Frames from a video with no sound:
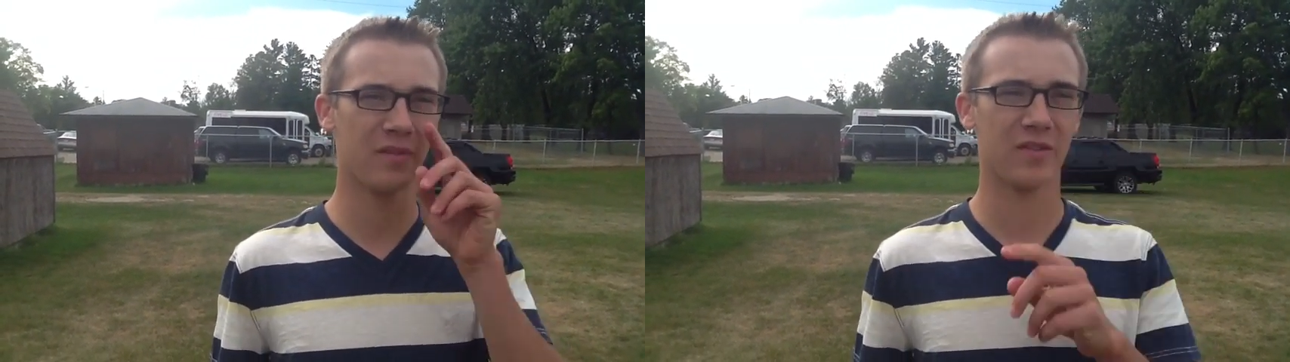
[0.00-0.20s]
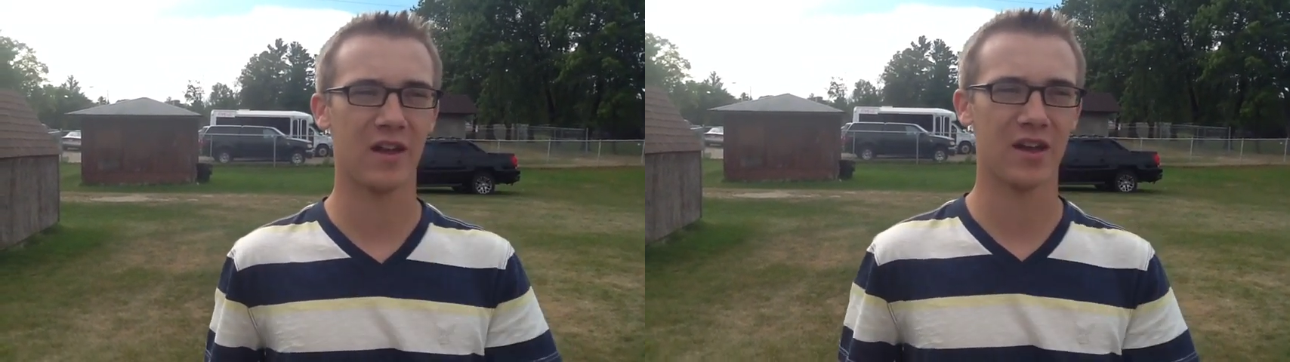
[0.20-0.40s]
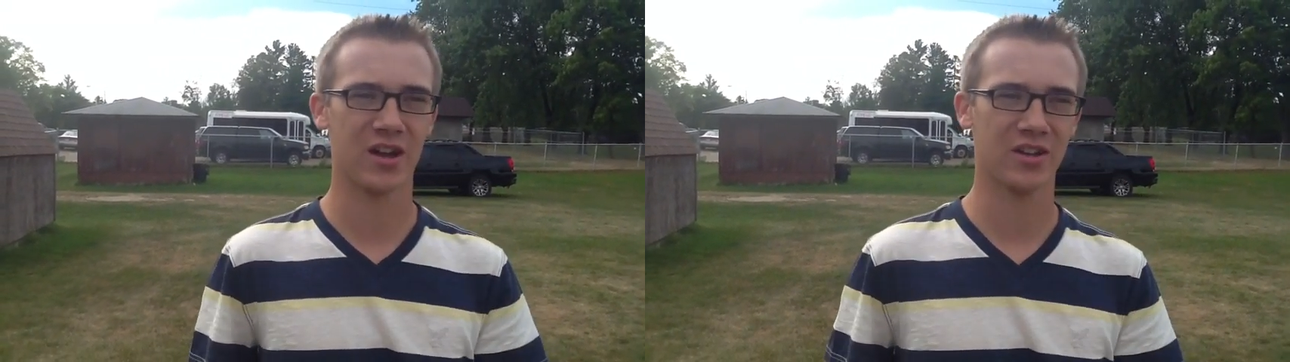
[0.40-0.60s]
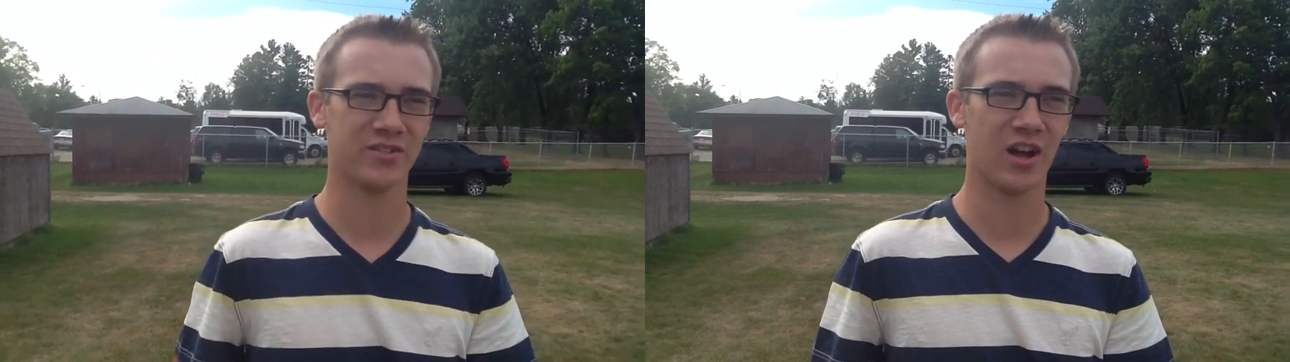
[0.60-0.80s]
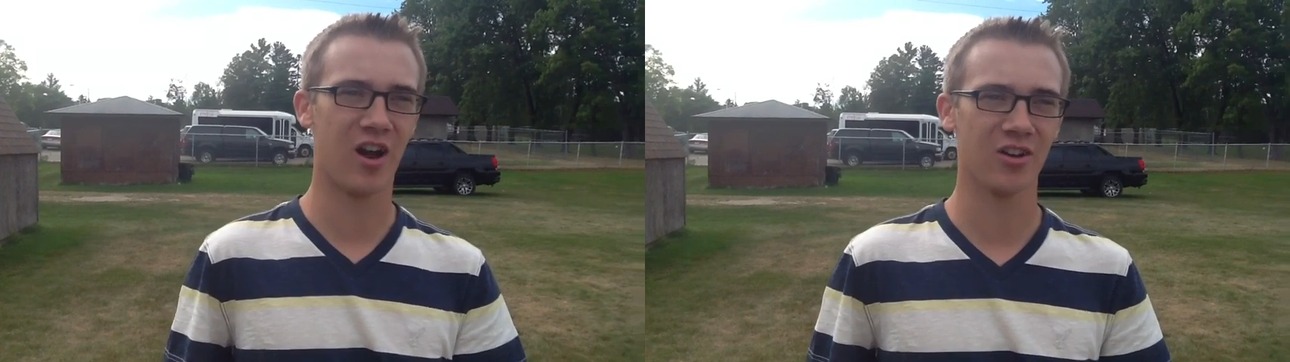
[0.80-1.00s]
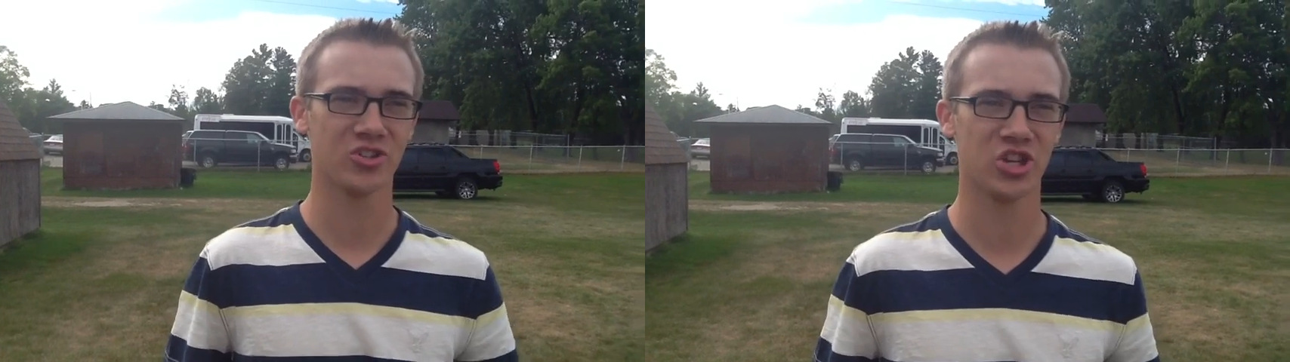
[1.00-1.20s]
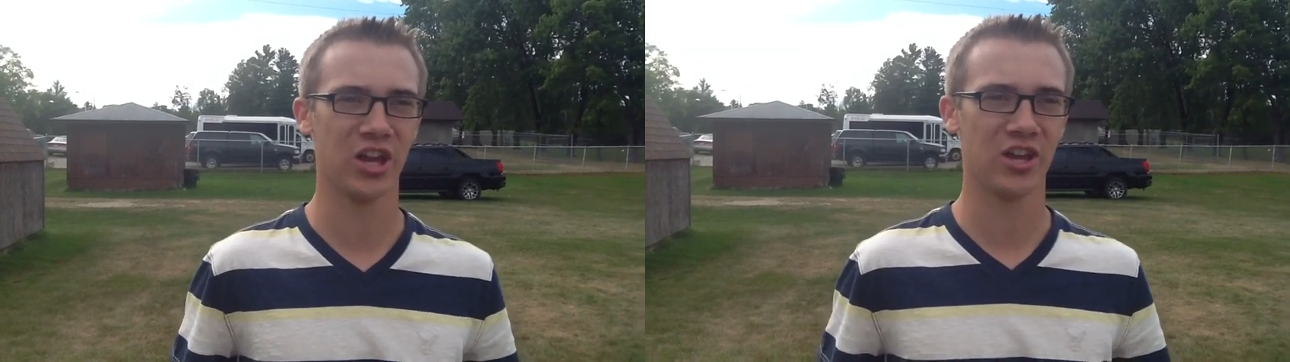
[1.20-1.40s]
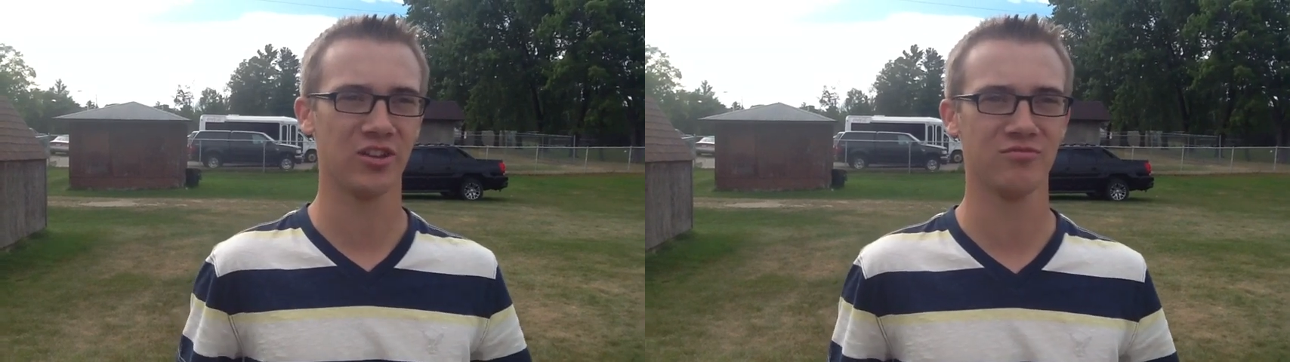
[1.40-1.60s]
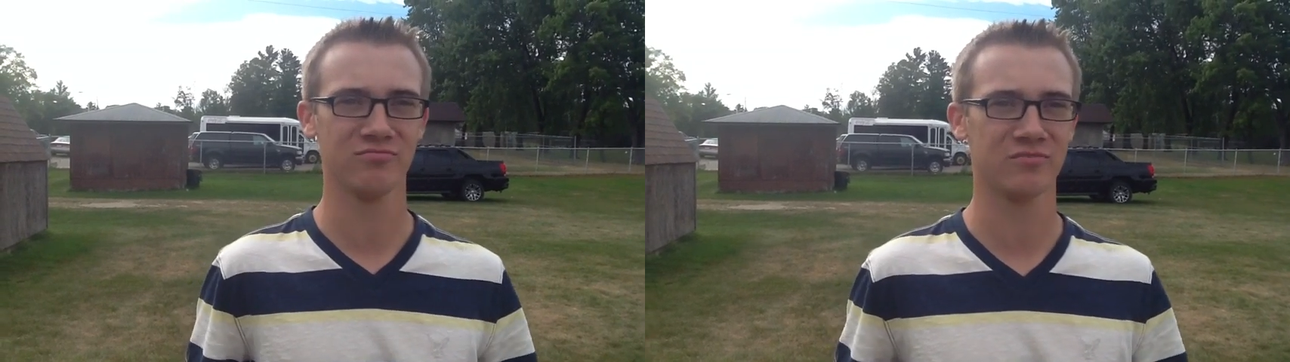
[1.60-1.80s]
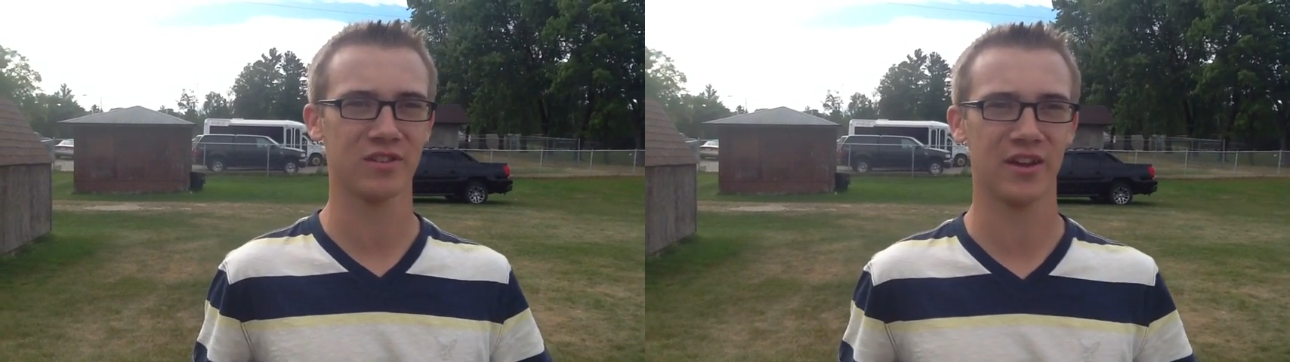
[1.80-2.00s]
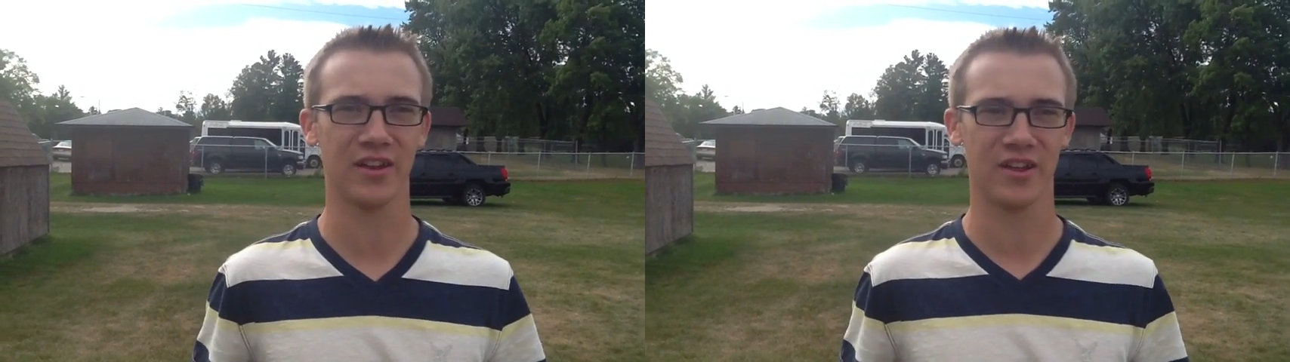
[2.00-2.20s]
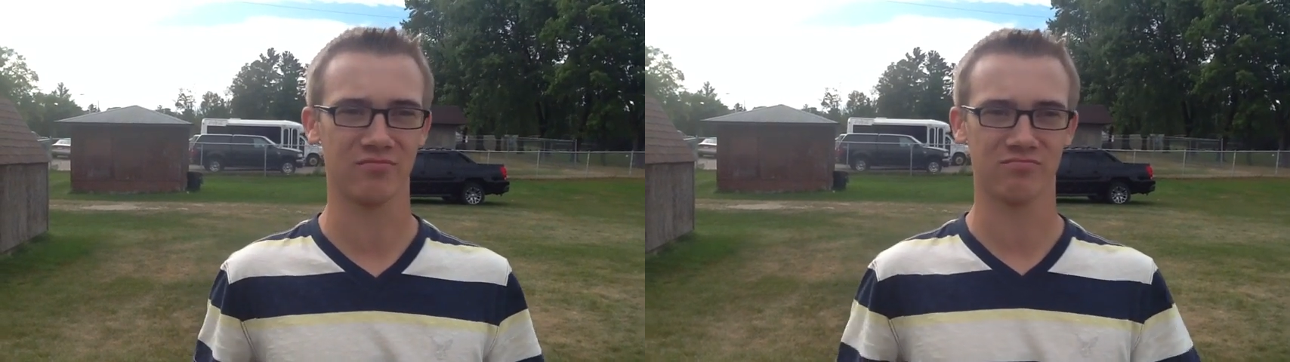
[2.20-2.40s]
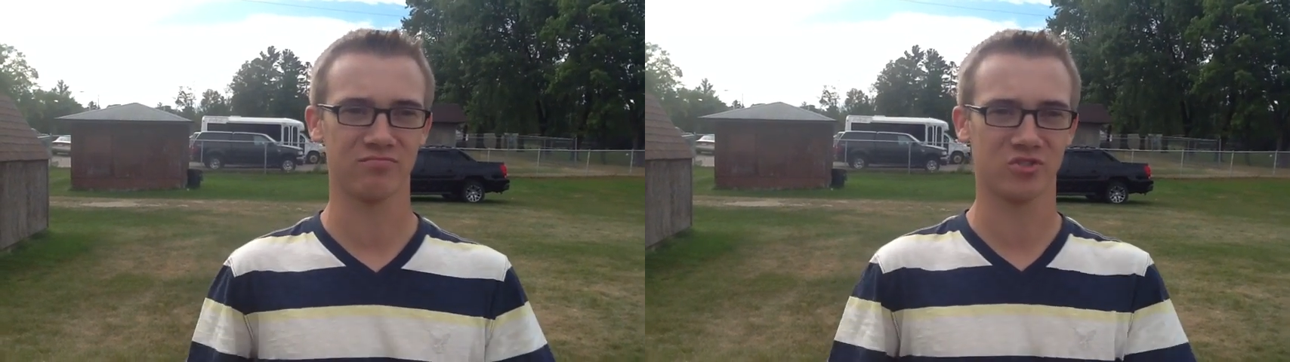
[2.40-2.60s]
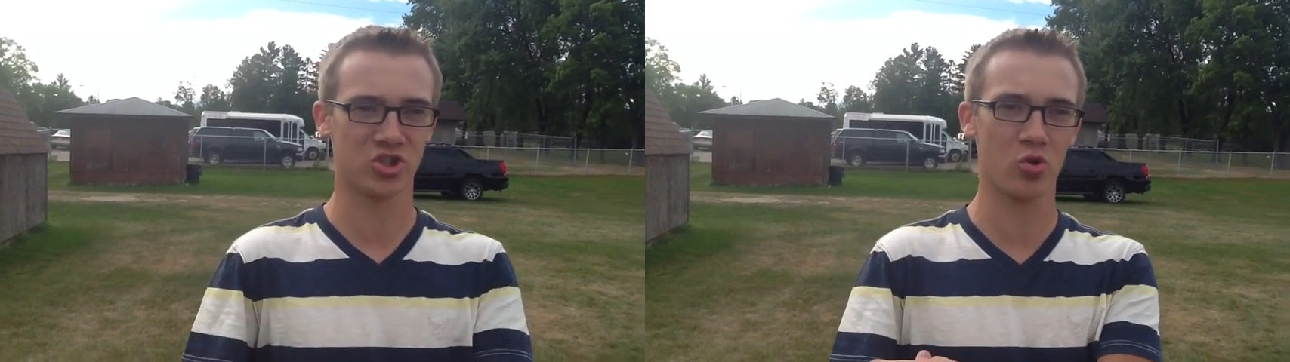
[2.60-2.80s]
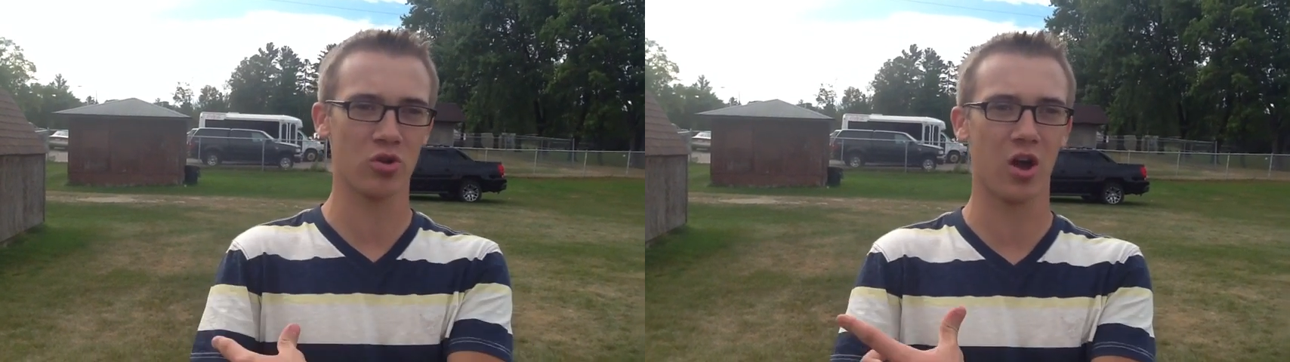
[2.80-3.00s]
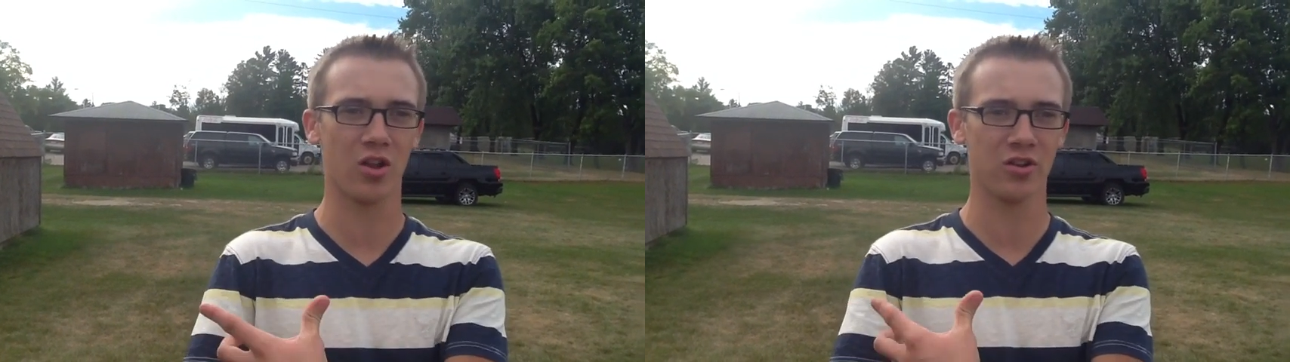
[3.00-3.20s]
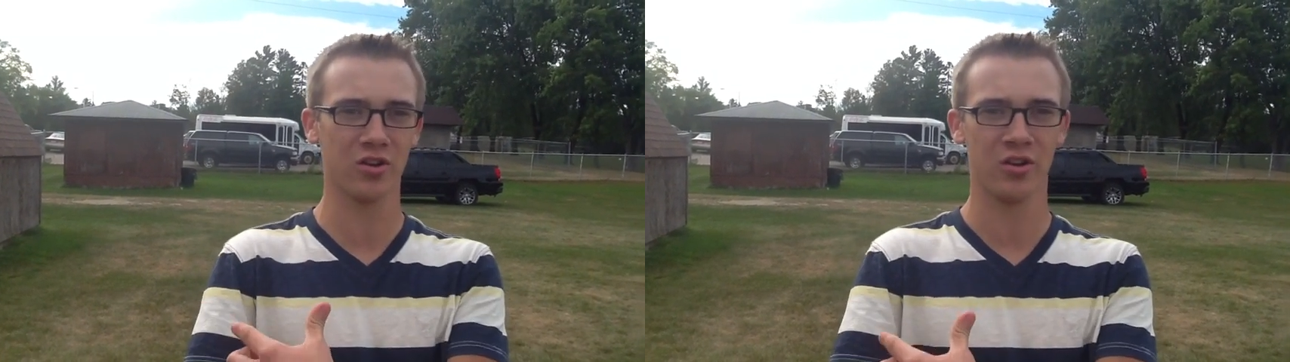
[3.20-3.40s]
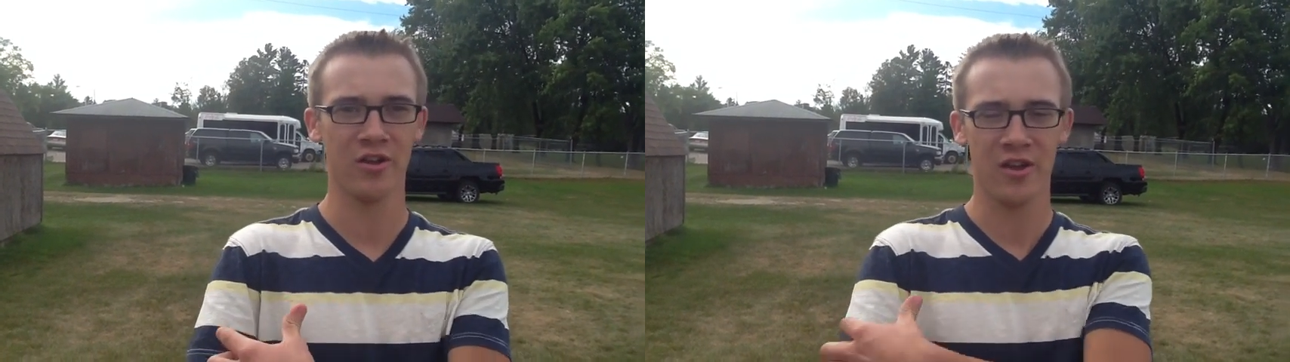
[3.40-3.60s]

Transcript: like a dog chain, kind of like a choke collar,